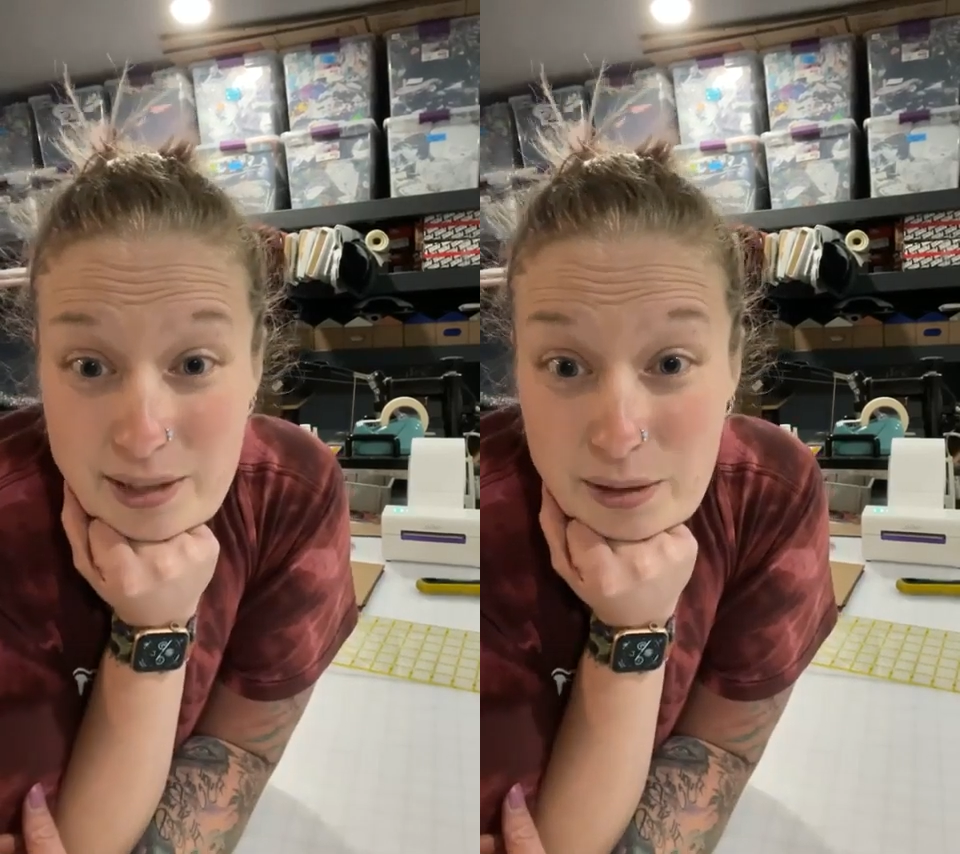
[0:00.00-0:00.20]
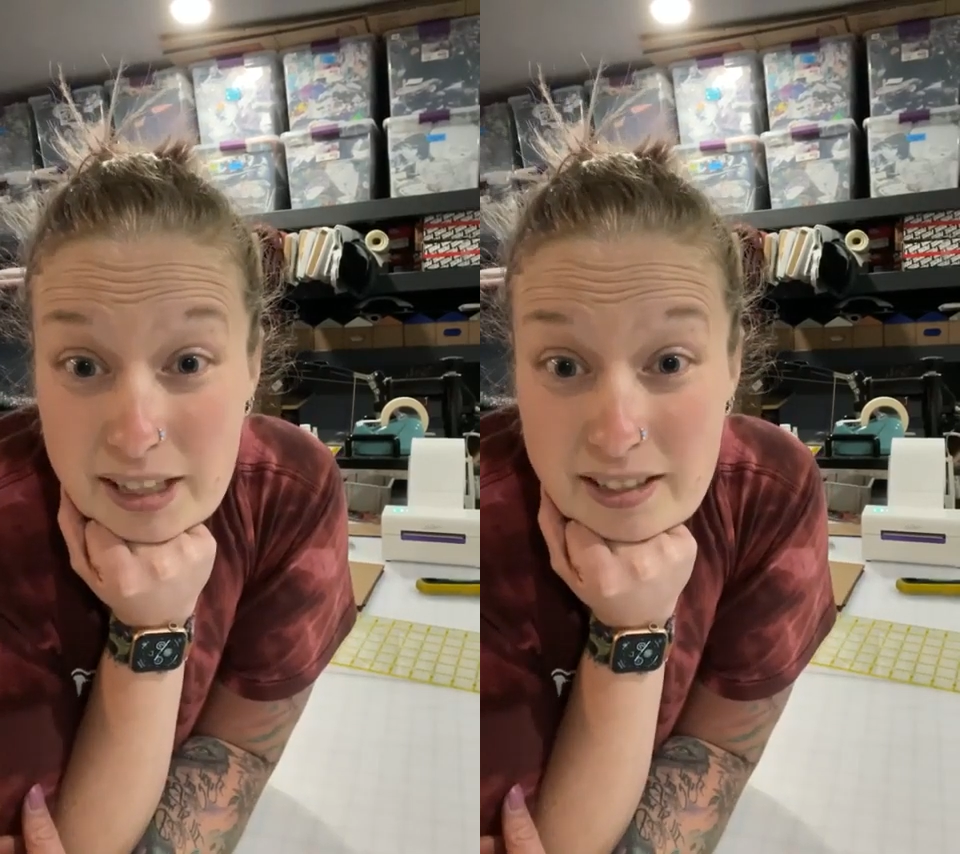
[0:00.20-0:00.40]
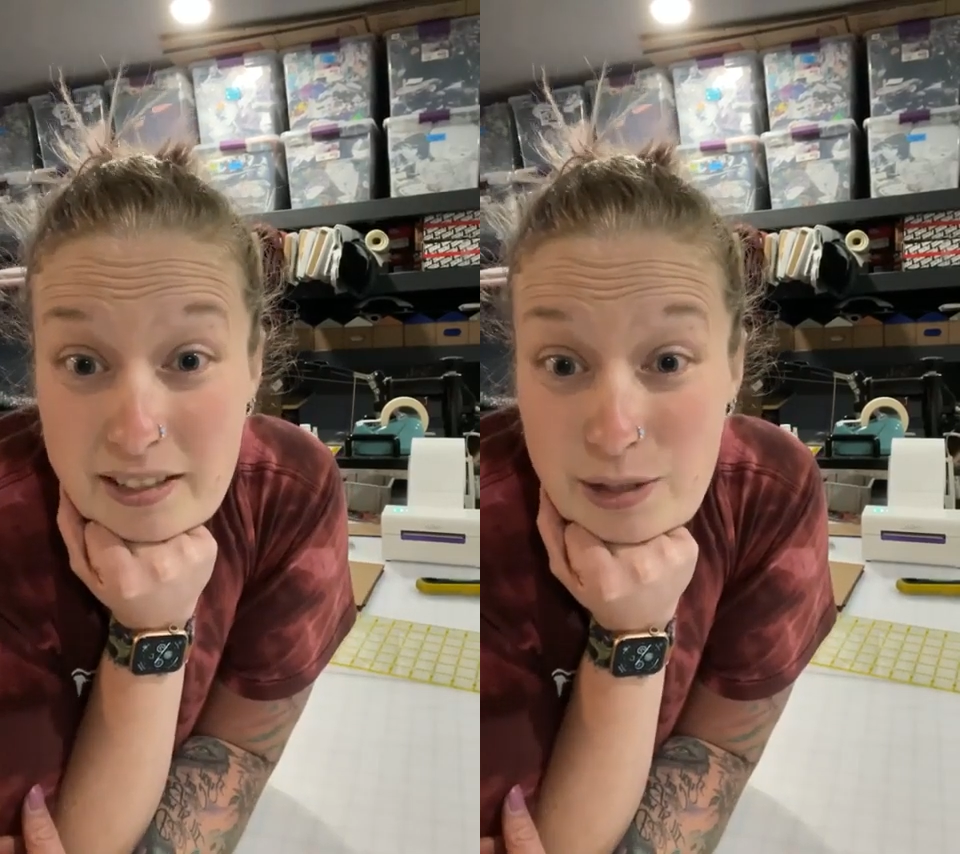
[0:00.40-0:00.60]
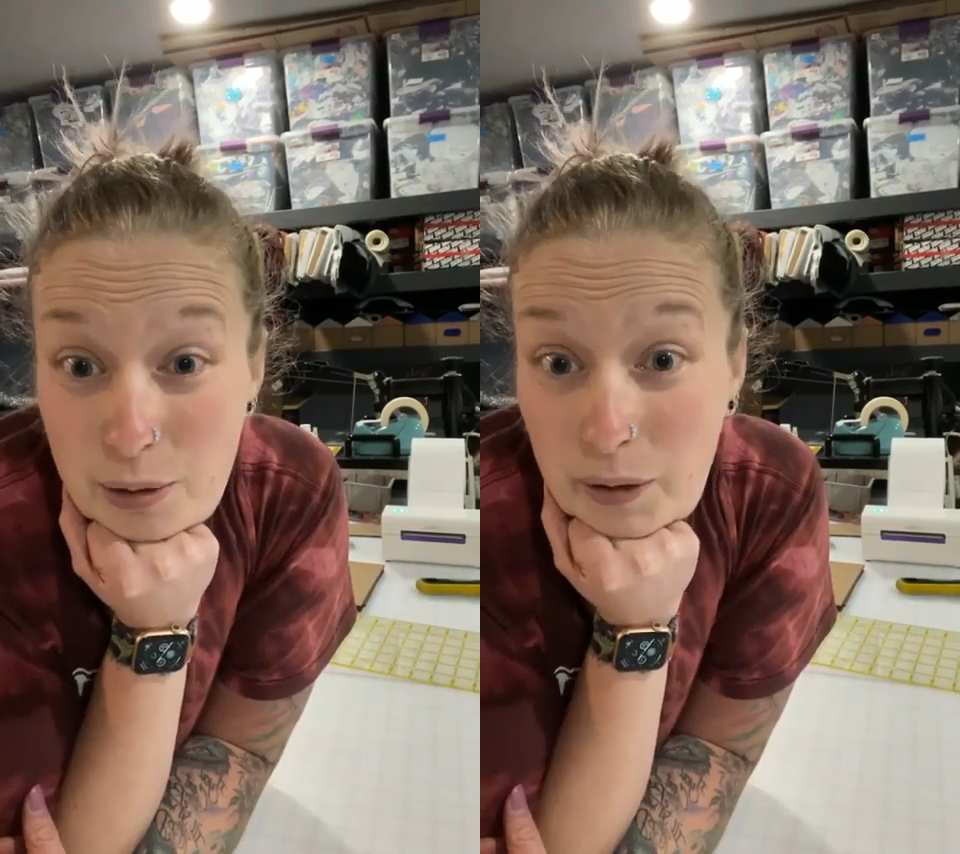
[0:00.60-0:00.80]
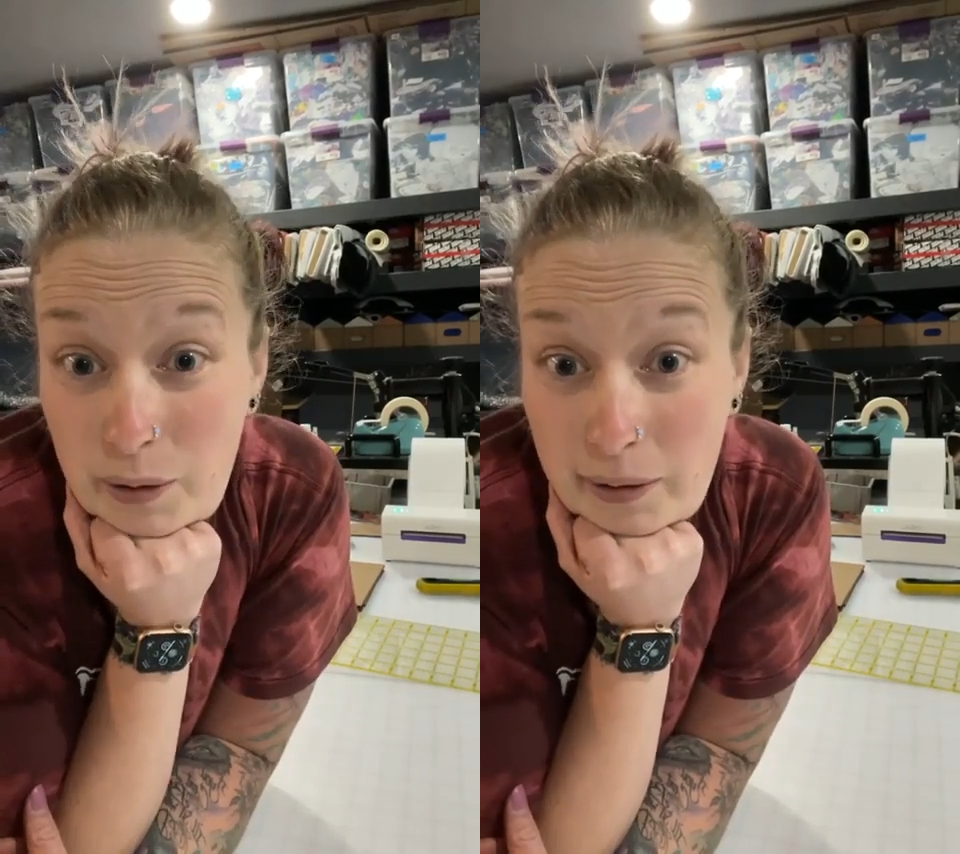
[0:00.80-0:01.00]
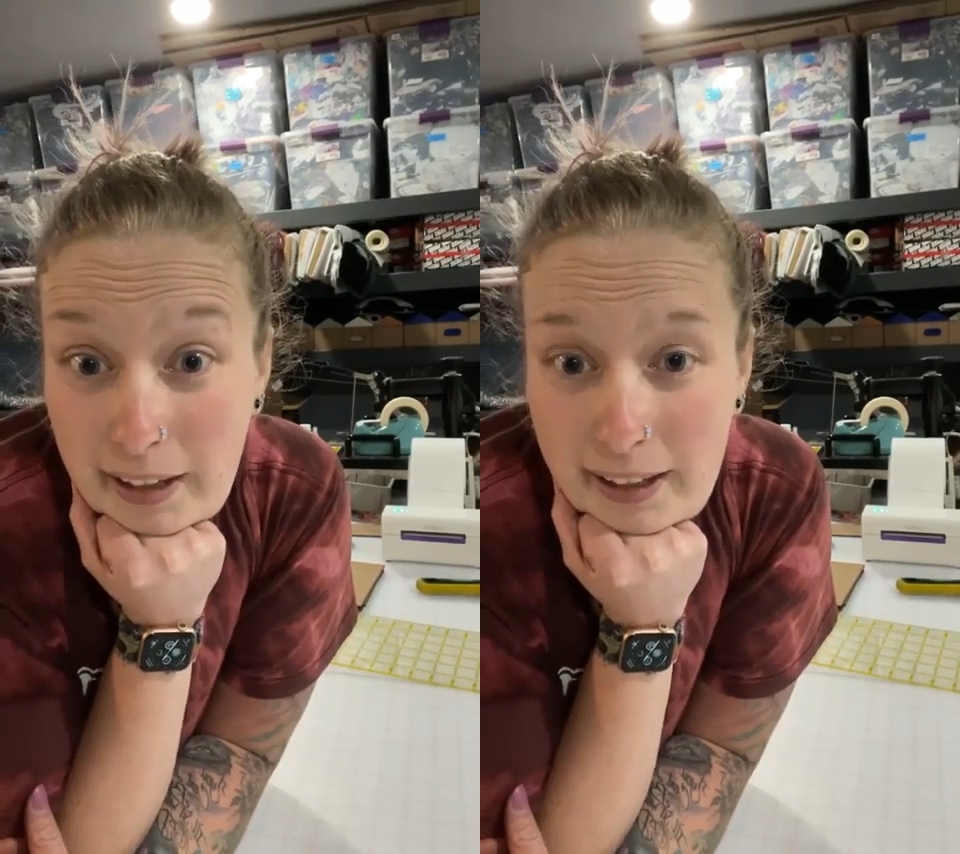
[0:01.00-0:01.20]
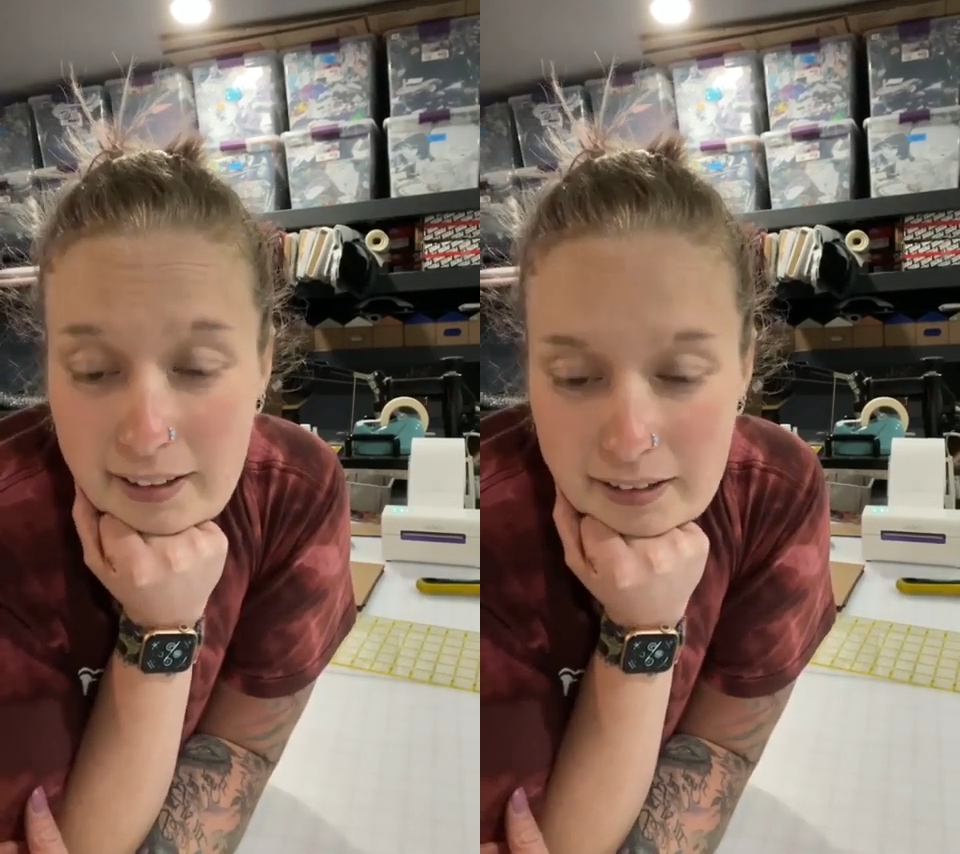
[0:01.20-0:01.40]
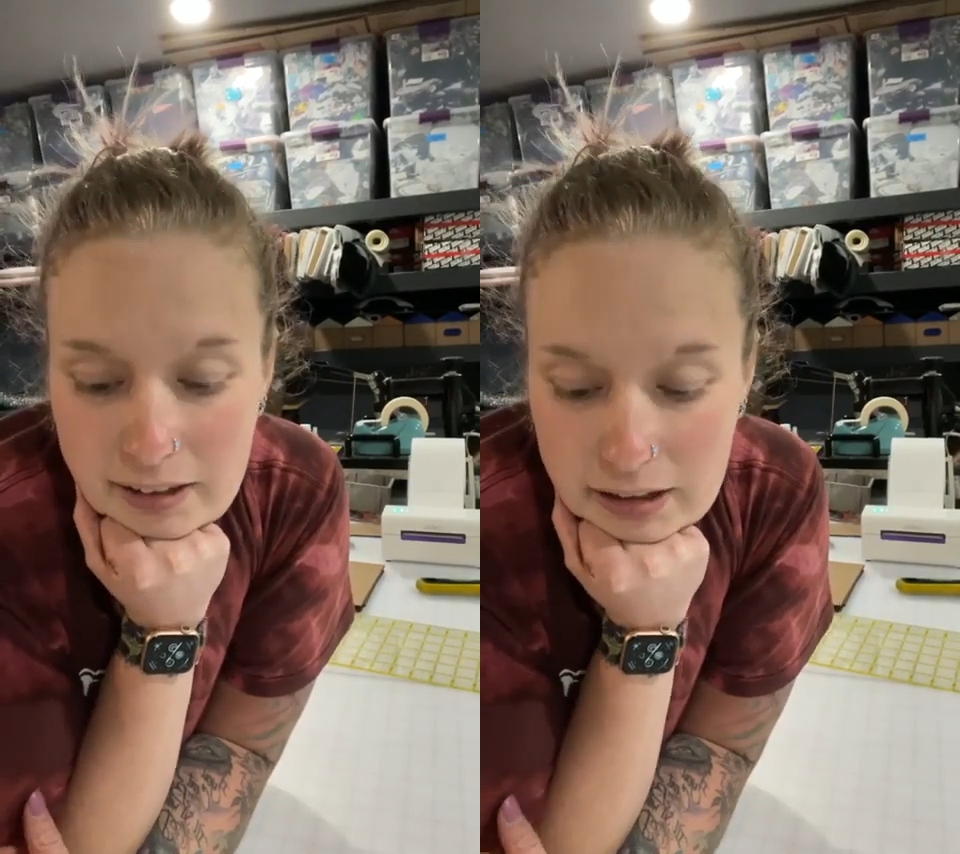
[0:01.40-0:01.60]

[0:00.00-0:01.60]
you can do that.